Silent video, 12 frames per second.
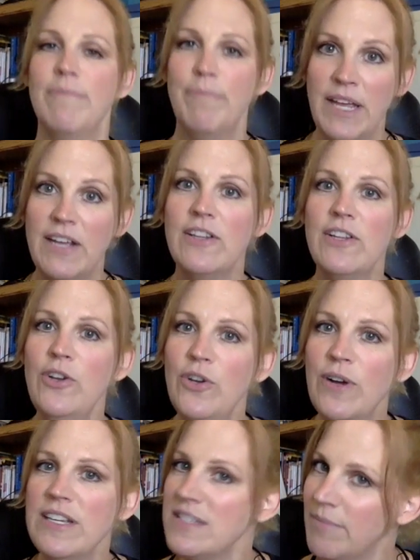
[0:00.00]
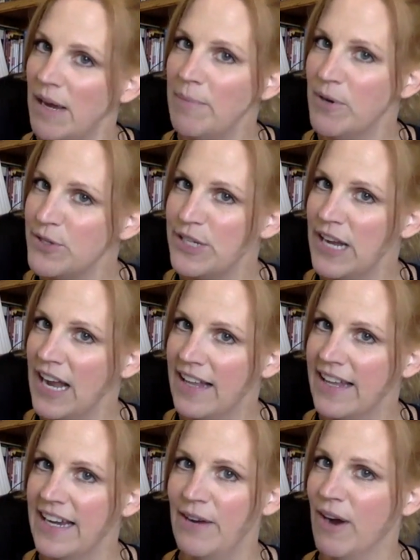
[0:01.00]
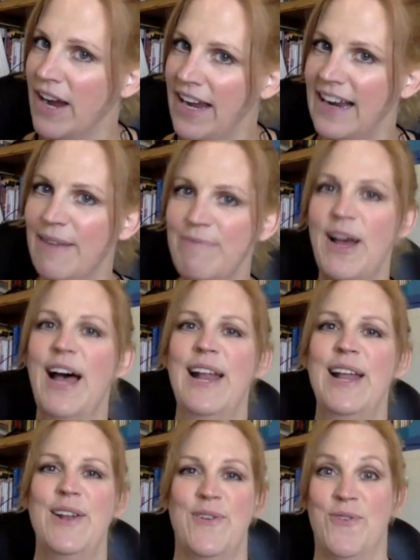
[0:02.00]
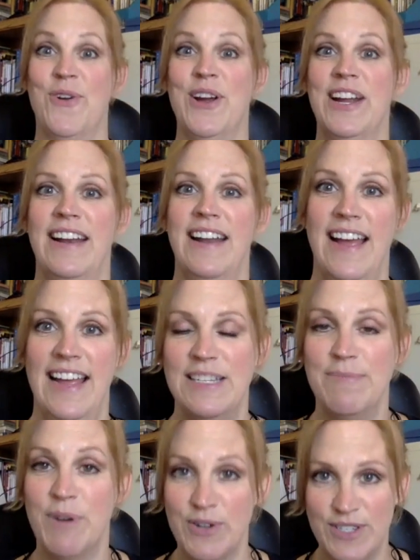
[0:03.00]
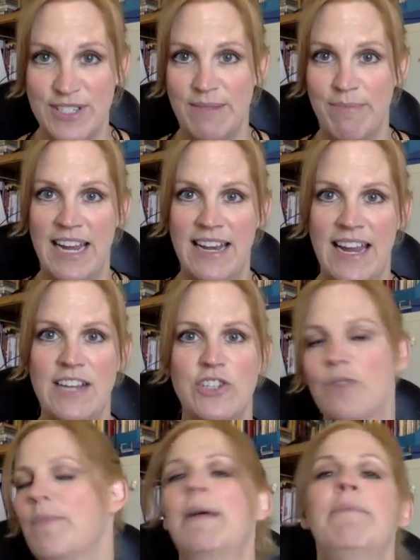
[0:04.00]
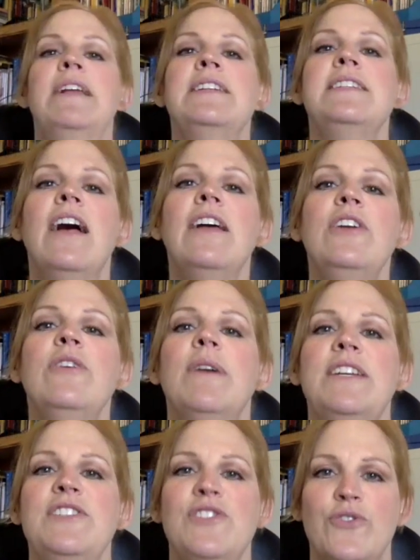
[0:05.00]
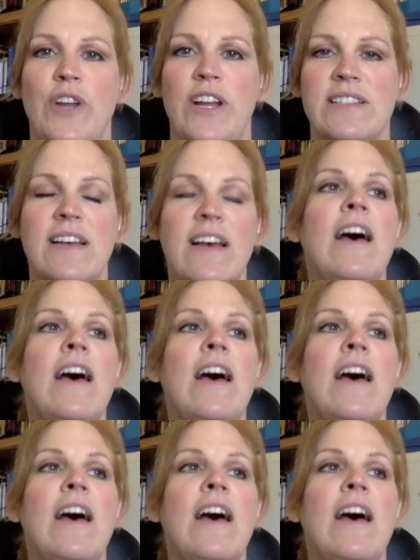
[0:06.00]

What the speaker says: Big clue as to my personality, right? I'm not an organized person by nature, but I'm going to tell you my strengths.